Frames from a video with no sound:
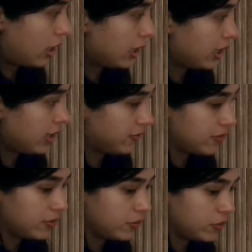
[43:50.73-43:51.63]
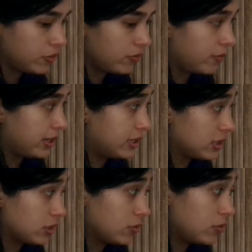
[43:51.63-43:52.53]
I have to move my
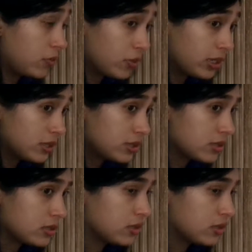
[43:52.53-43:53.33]
decimal point